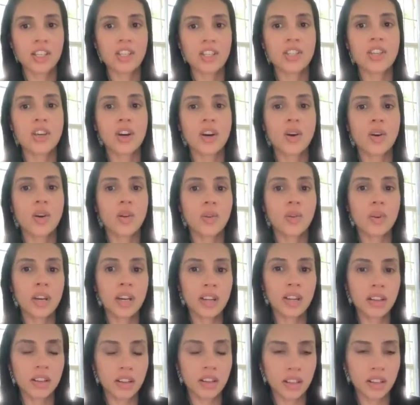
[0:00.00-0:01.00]
So
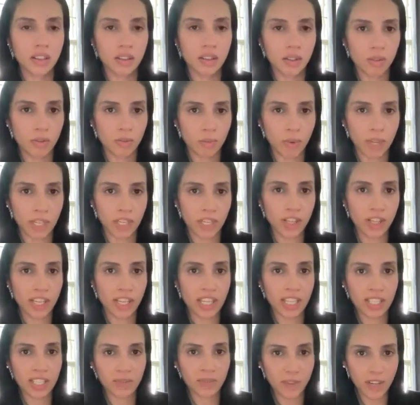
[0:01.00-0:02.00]
when your
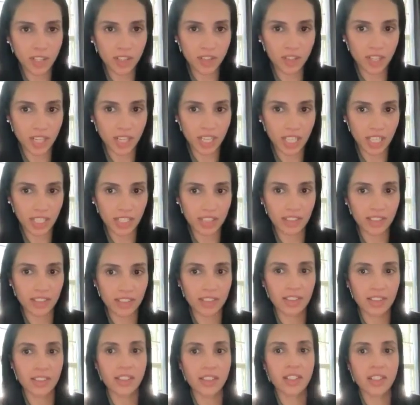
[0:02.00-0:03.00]
kid is frustrated,
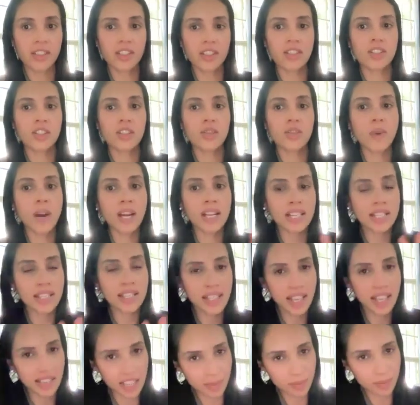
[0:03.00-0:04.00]
you want to
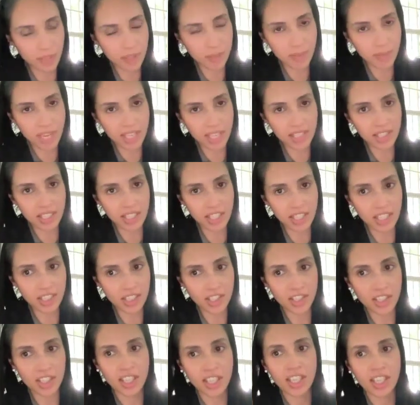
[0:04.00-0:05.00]
send them the
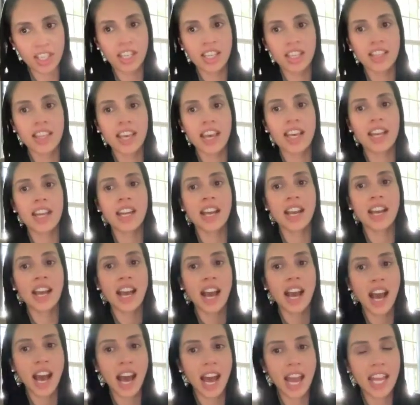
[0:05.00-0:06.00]
message that
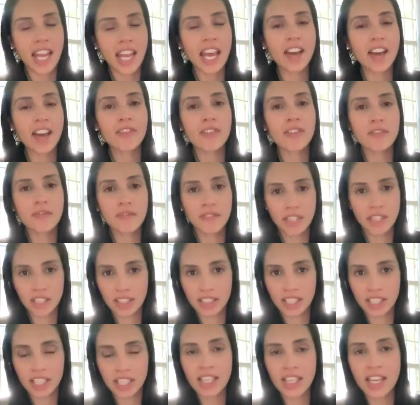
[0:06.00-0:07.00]
I have a
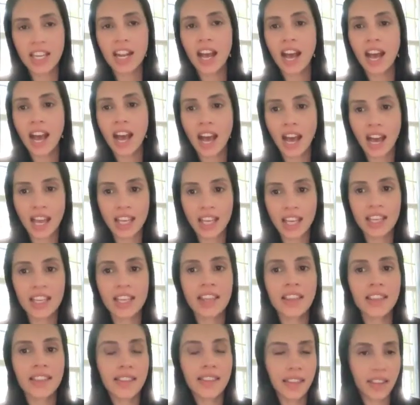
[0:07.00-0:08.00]
feeling that I
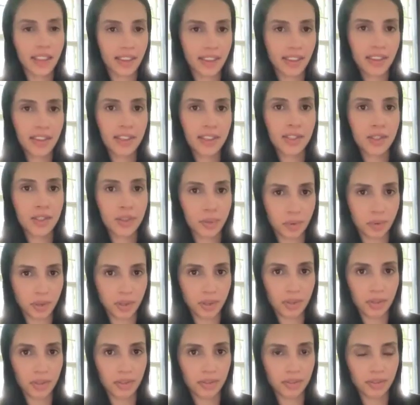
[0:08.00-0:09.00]
can think this
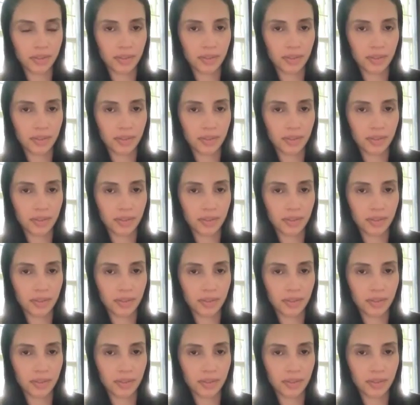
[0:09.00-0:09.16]
through.